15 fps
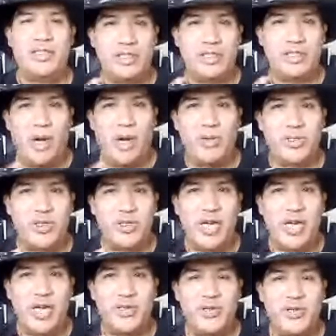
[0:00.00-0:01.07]
small ones are
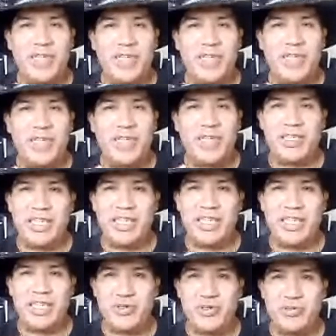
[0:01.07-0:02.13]
not trying to
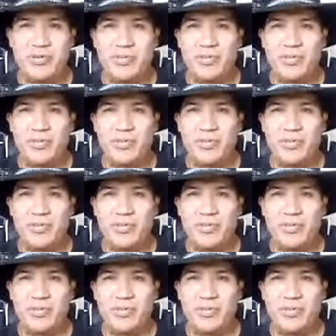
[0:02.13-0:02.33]
catch you.